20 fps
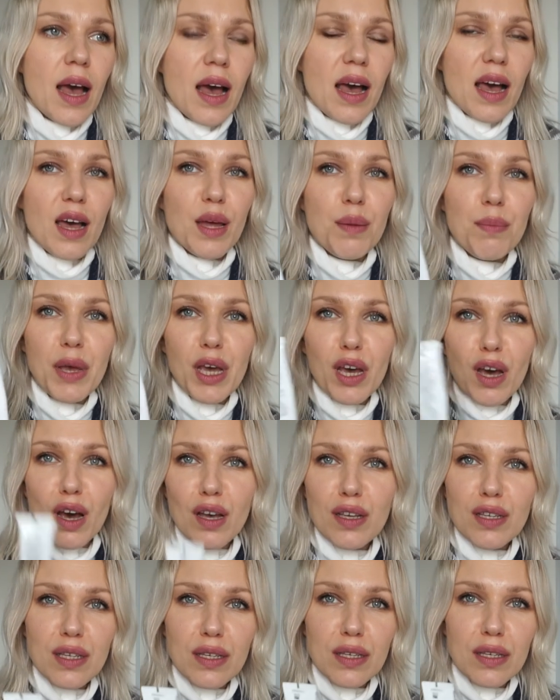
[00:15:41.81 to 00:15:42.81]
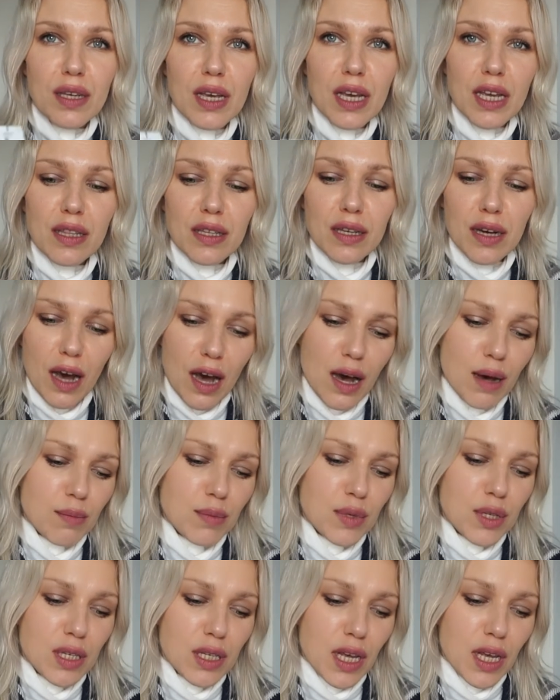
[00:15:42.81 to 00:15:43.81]
And because it
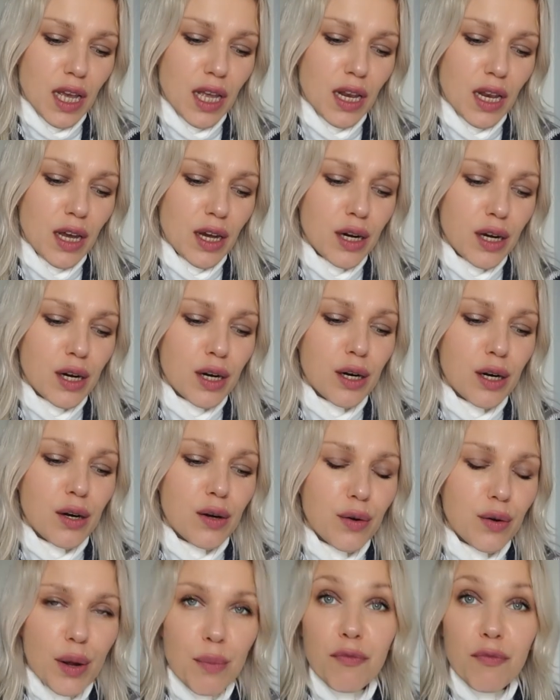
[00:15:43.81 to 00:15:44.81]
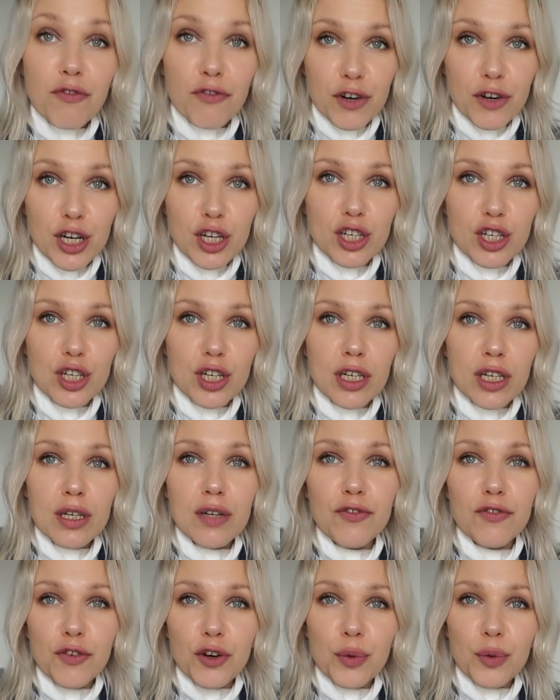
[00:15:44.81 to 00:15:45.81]
comes in a cream version
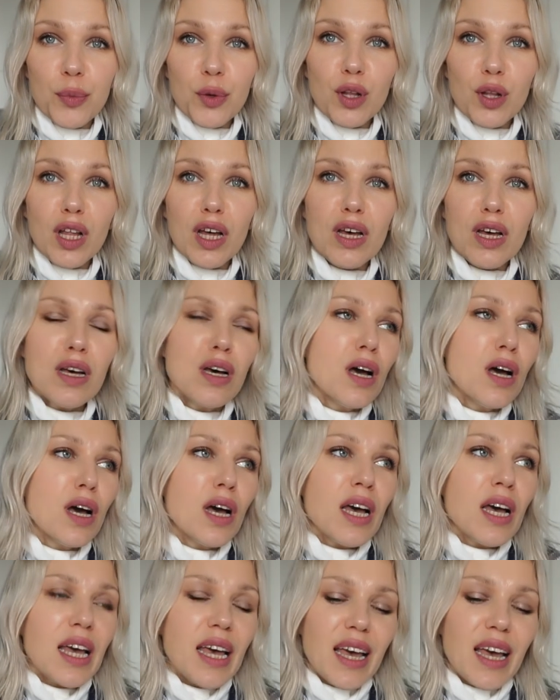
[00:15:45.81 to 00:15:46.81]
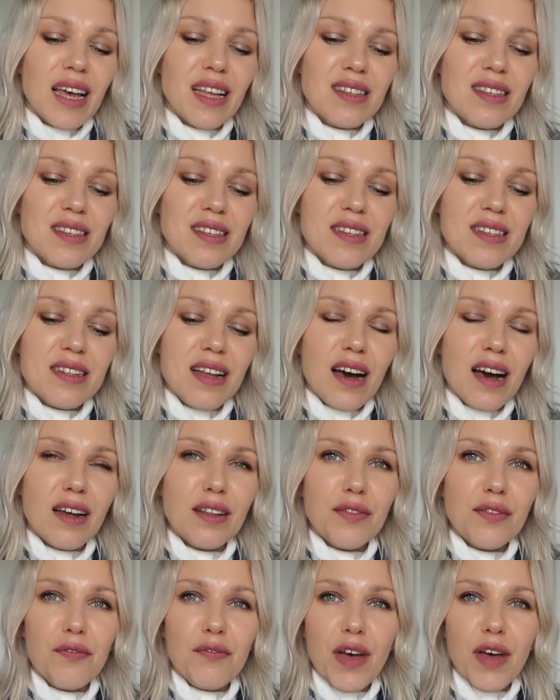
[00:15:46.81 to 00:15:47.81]
formula, it's
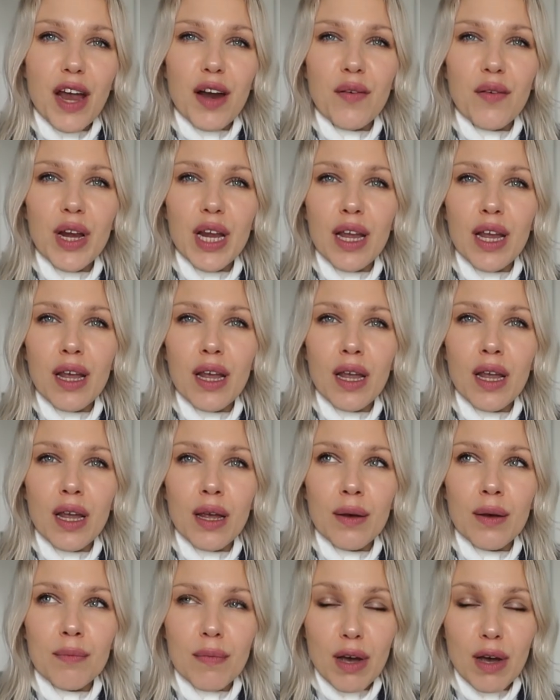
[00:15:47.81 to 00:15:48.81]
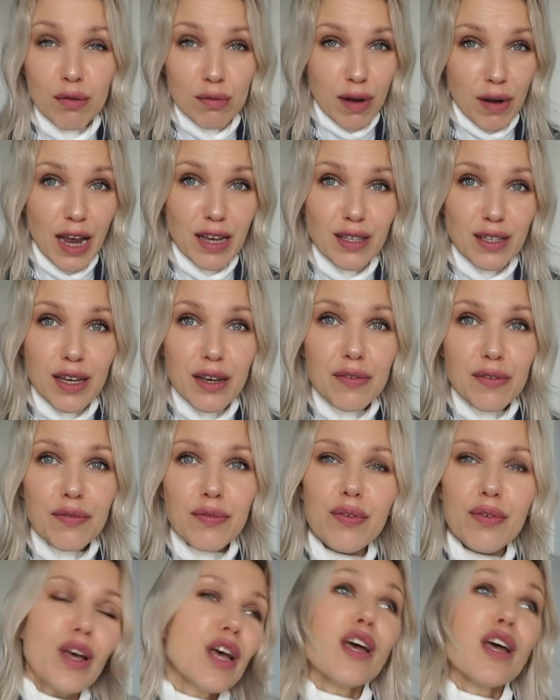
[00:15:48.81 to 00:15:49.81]
not very
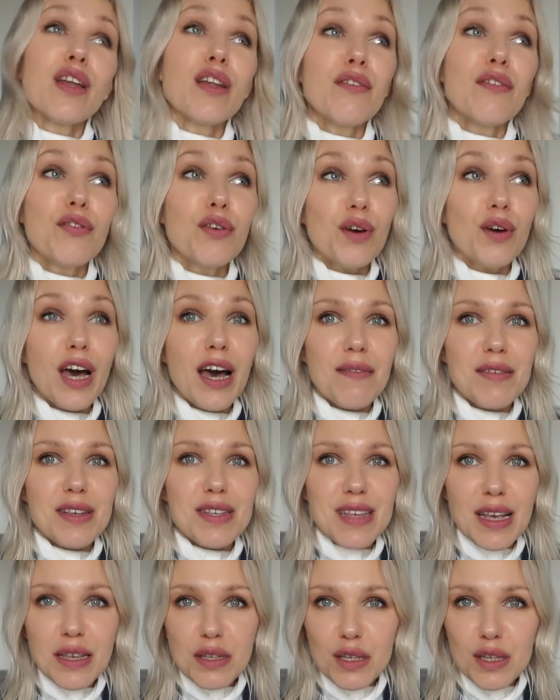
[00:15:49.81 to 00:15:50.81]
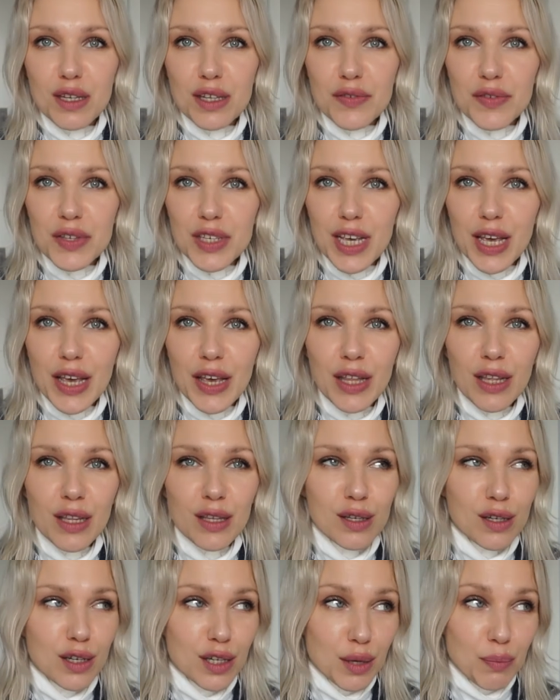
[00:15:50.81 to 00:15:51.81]
aggressive, and if you have a sensitive skin,
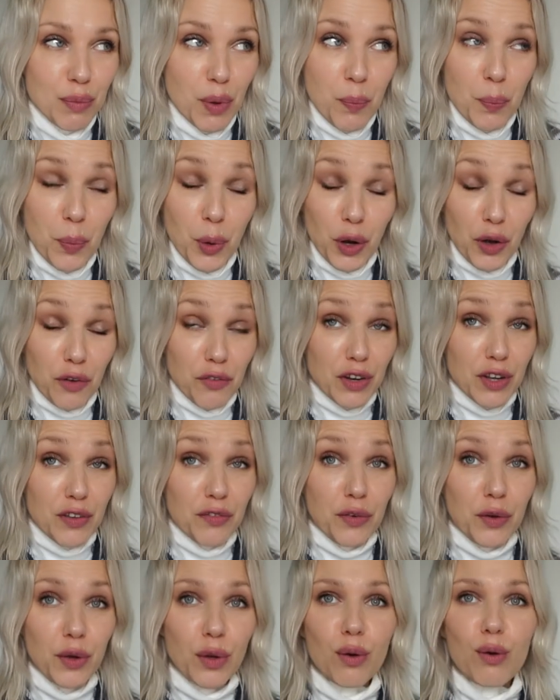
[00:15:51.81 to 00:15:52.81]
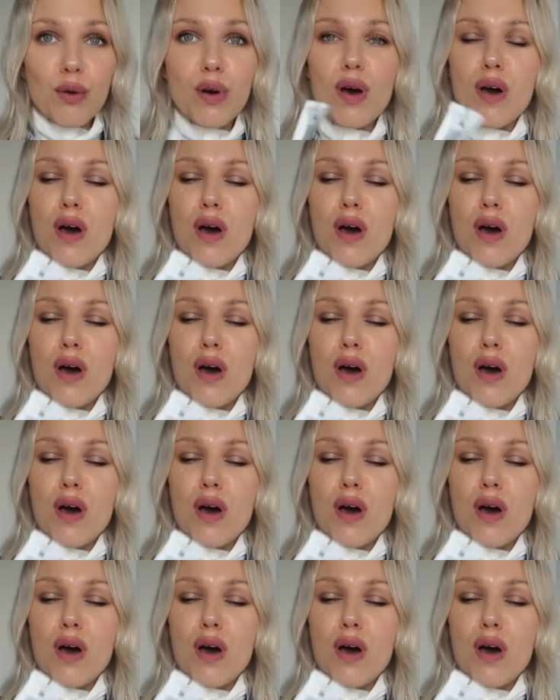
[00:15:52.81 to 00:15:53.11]
it's gonna be perfect for you.